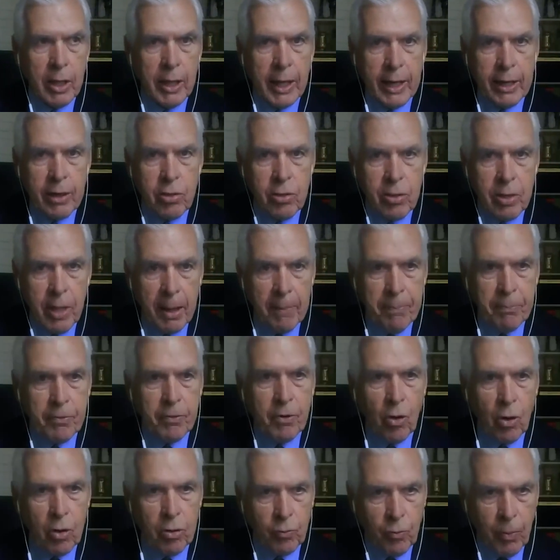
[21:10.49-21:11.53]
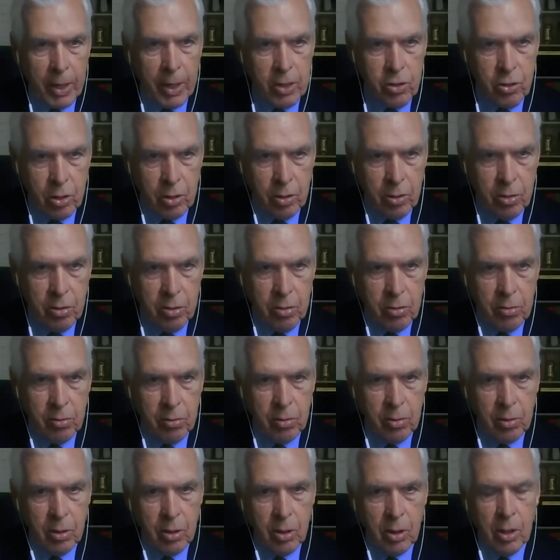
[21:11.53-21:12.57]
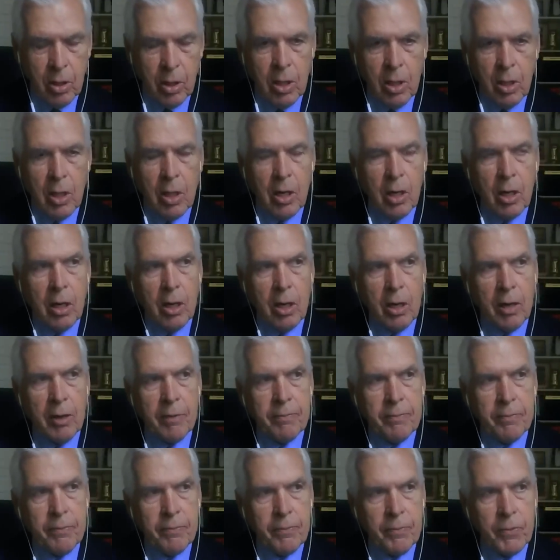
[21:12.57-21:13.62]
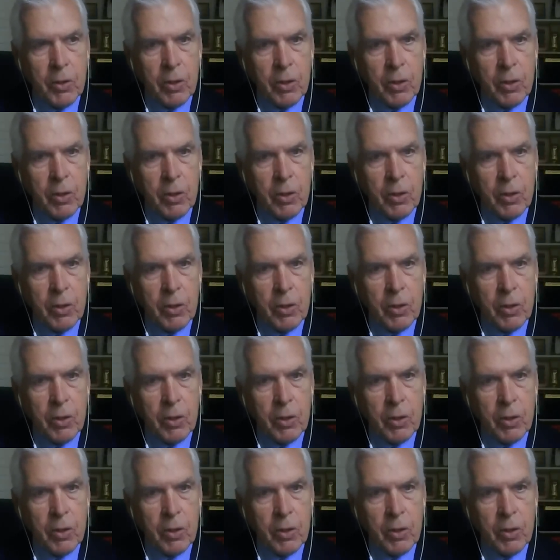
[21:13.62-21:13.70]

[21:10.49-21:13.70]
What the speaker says: except on wages, in